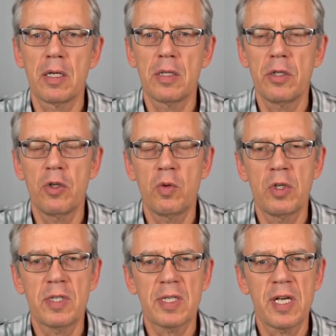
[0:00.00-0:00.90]
You
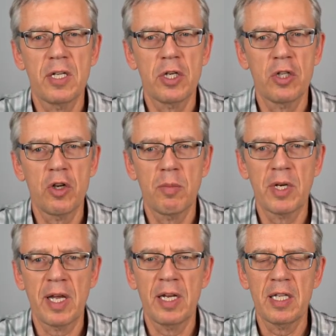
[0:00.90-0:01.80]
would say dzień
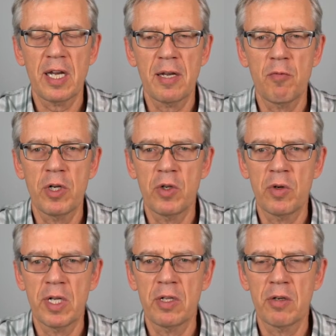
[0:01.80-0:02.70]
dobry anytime when you
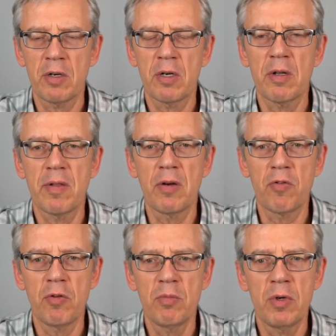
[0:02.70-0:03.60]
enter the
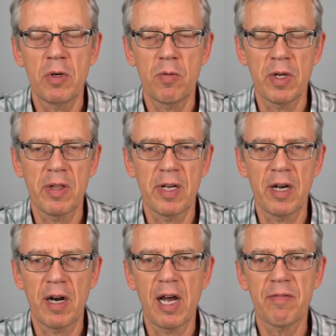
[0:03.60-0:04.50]
room, when there
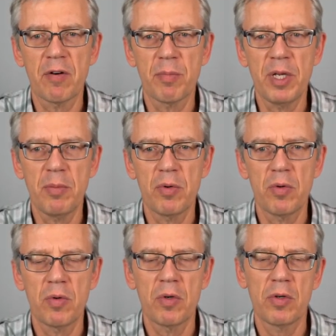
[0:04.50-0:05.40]
are other
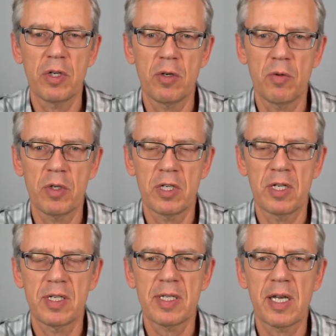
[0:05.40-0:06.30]
people. You would
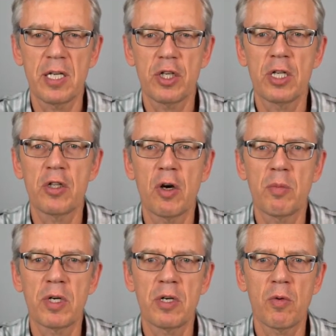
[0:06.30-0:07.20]
say dzień
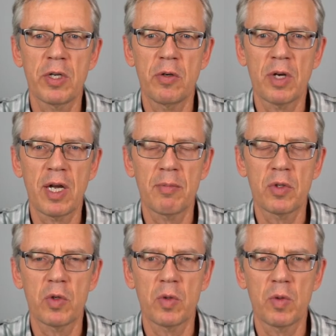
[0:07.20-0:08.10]
dobry when you come
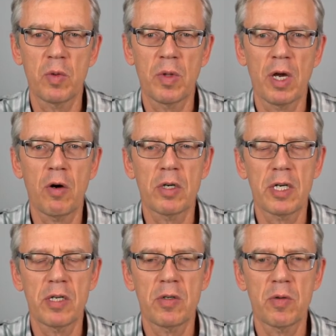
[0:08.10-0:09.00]
to the
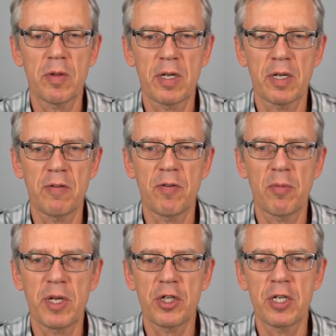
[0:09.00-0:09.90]
hotel, to the
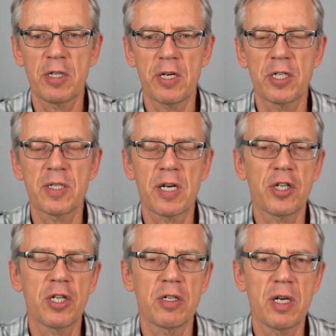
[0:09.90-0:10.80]
information
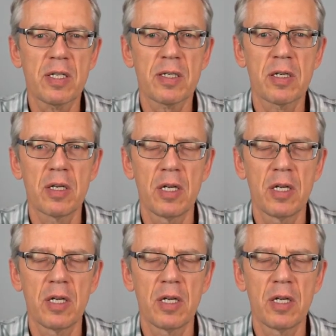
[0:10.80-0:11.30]
registration desk.